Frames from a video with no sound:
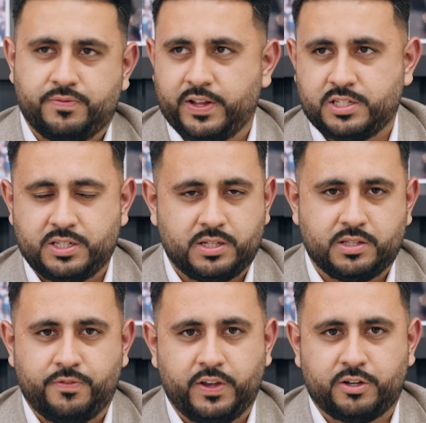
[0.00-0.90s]
Ventis
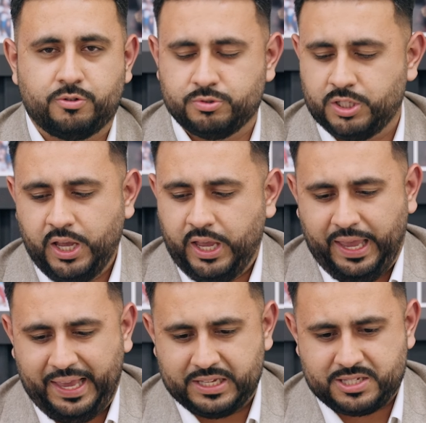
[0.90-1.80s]
into vehicles,
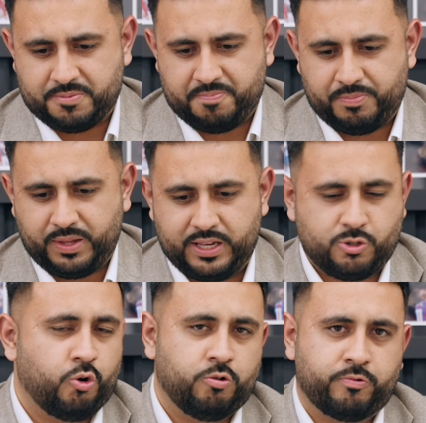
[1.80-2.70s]
is is
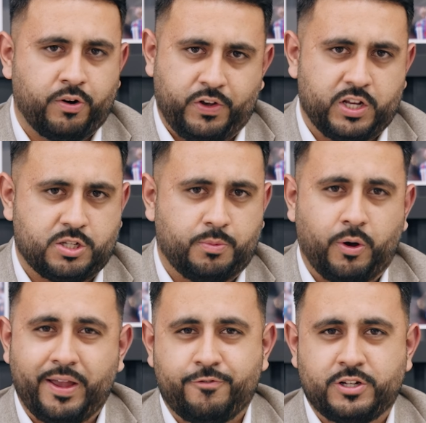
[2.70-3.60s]
all
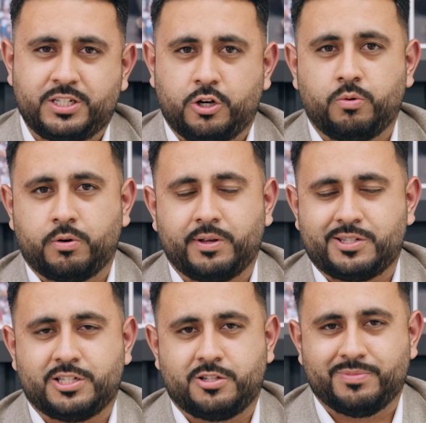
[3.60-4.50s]
reversible. Every single one of my
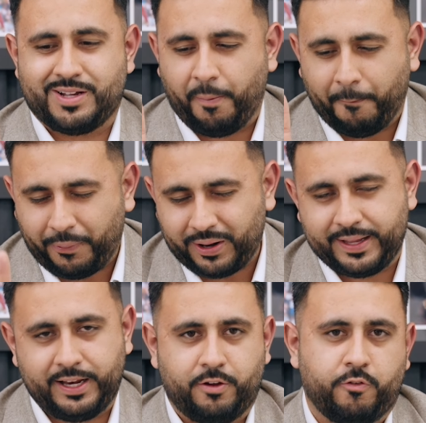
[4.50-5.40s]
systems are
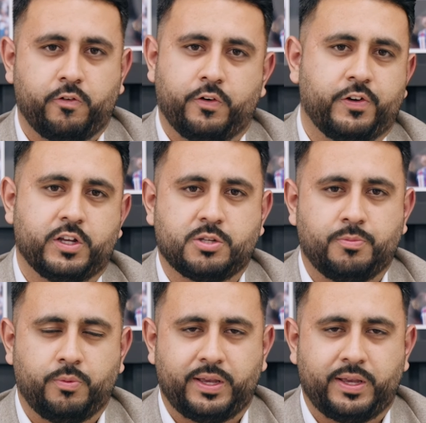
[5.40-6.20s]
completely reversible.